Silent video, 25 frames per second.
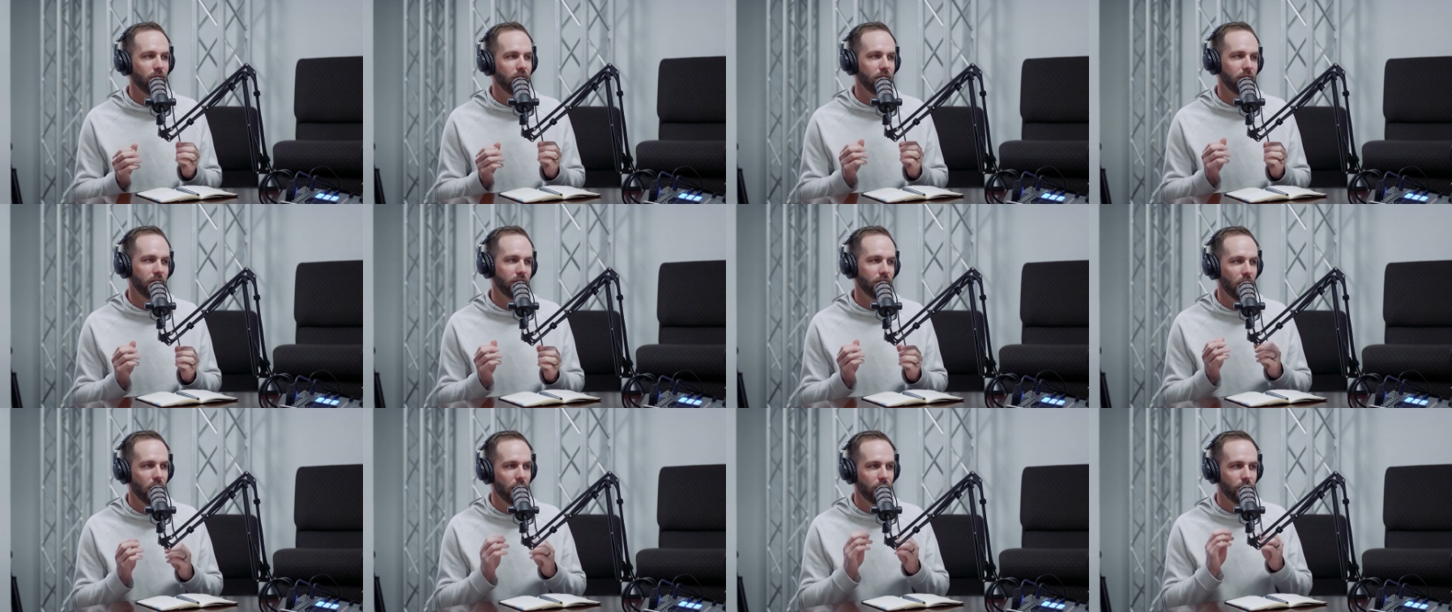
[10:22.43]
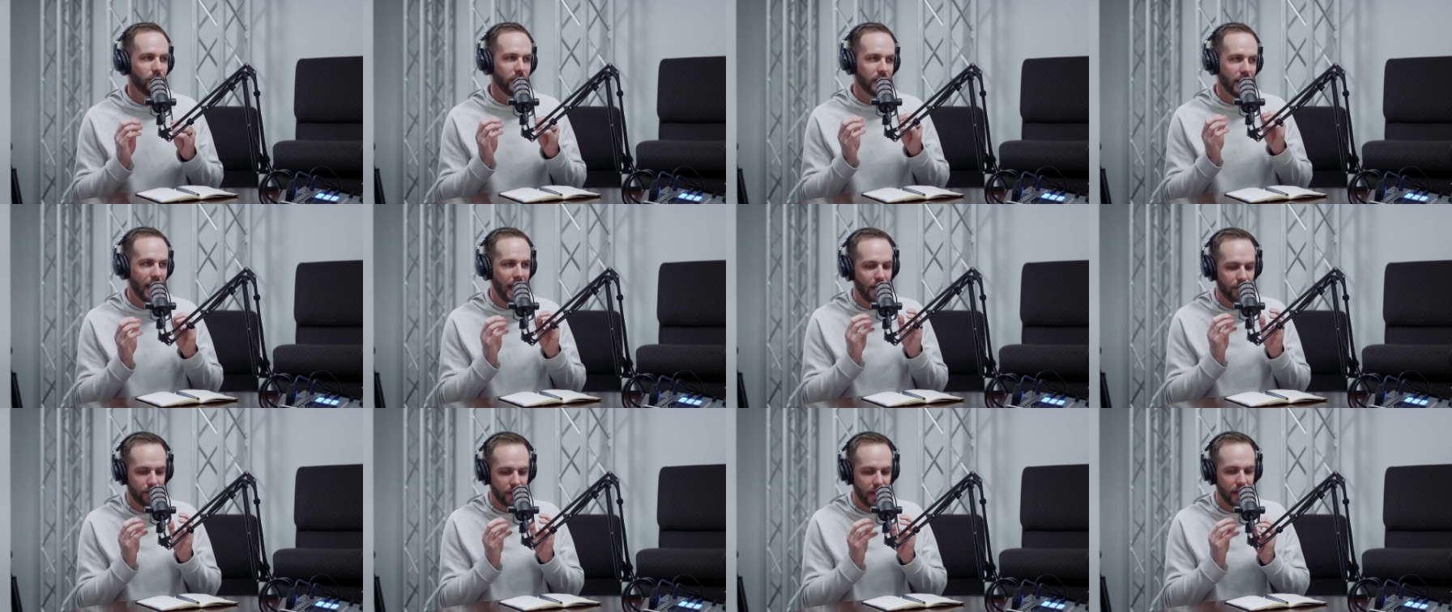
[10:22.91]
you know, and
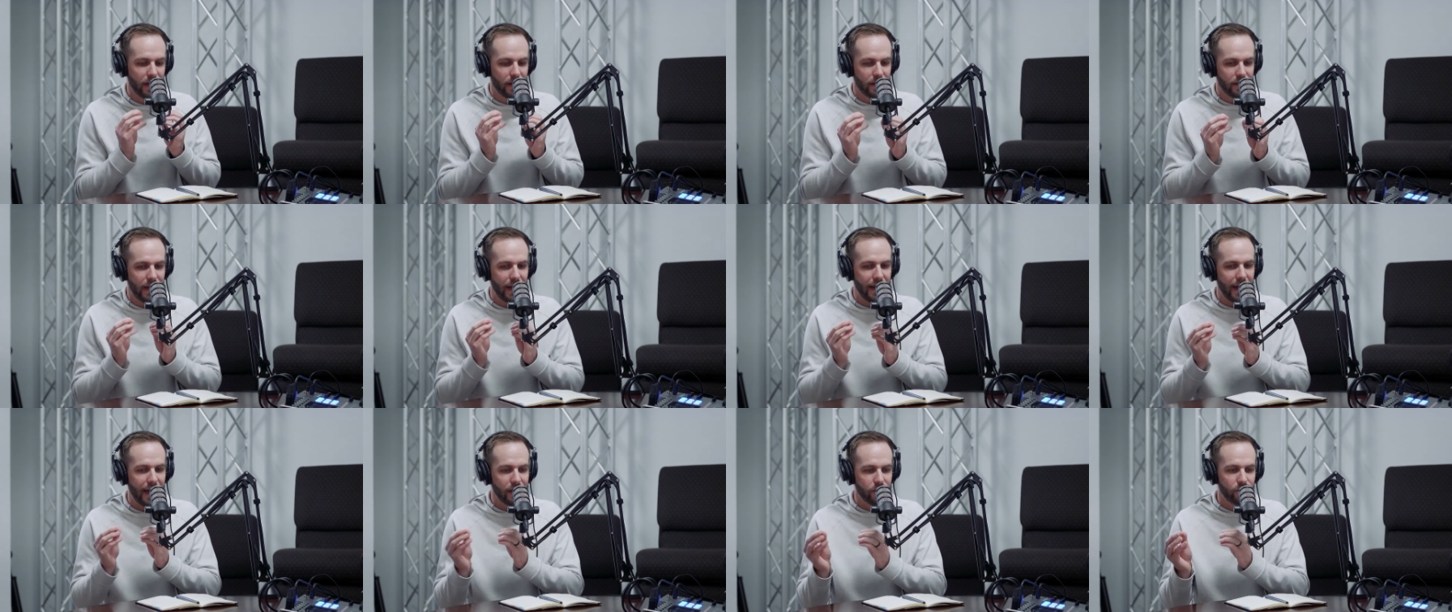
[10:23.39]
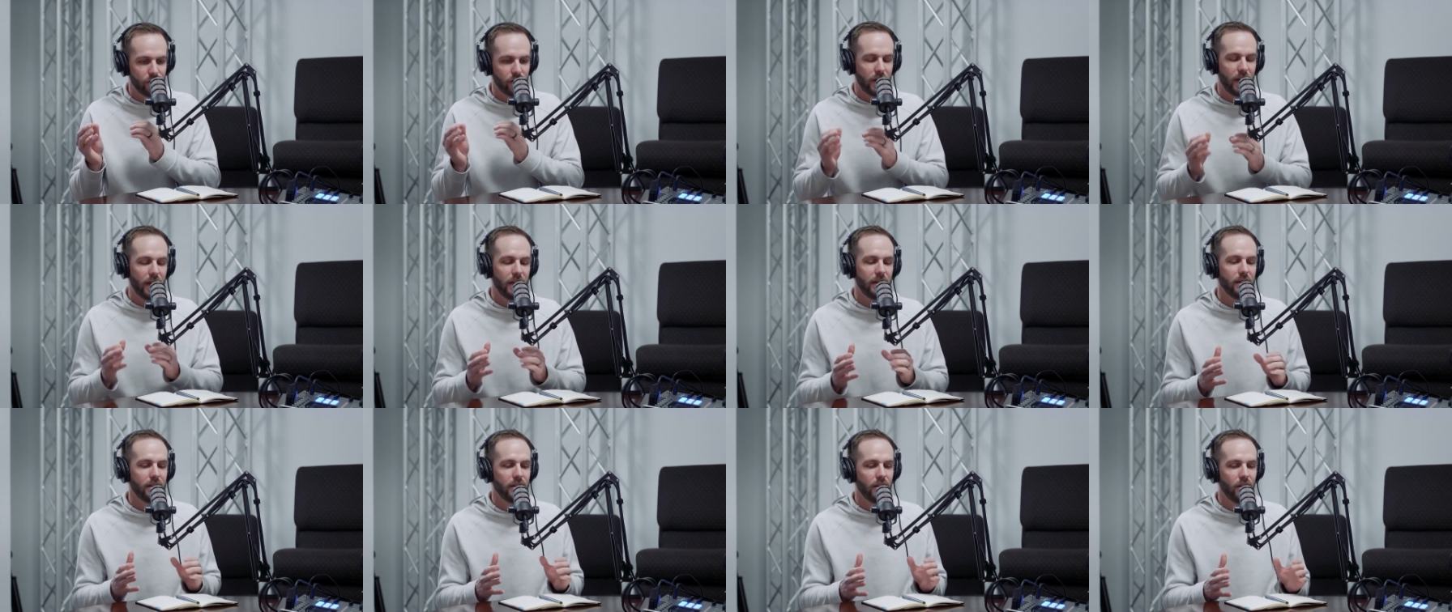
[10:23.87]
how they they
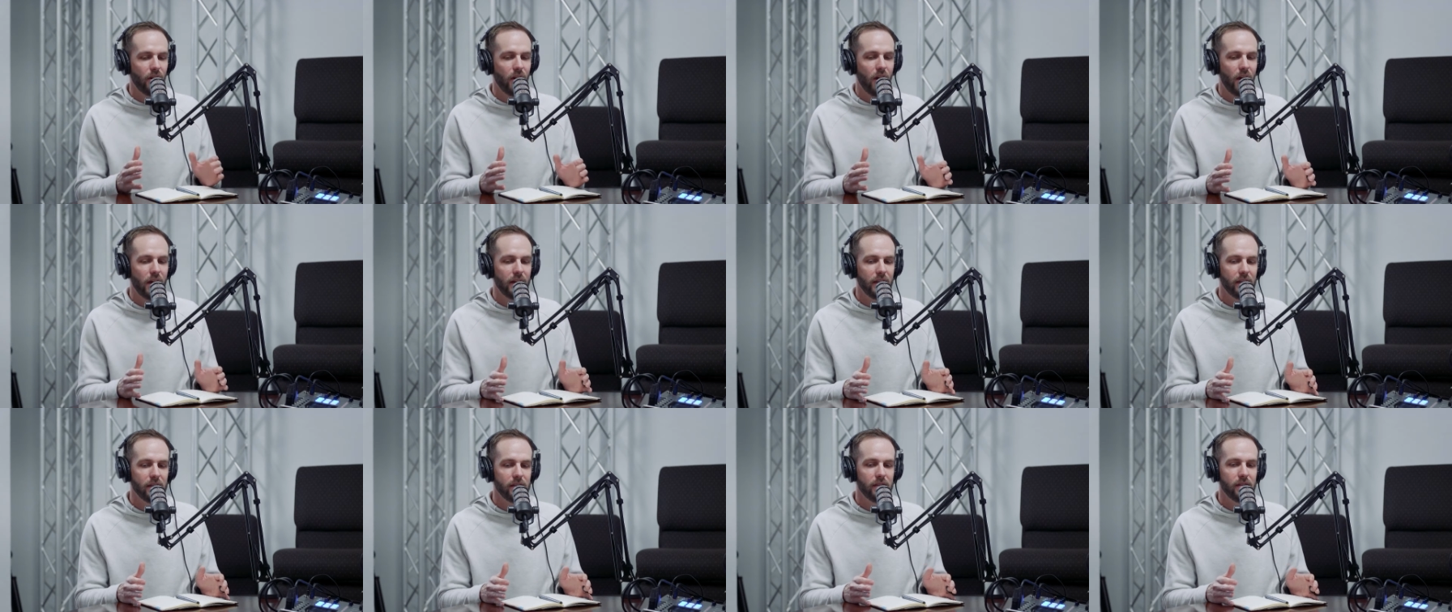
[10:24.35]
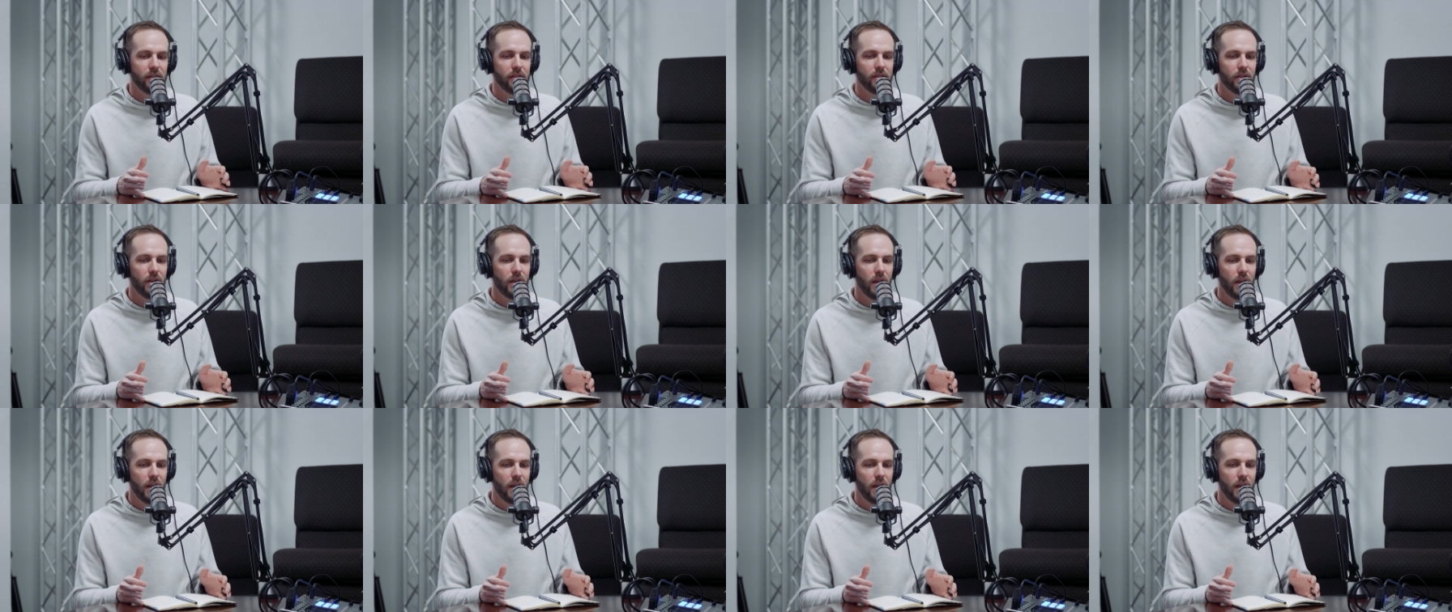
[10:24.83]
educated their audiences.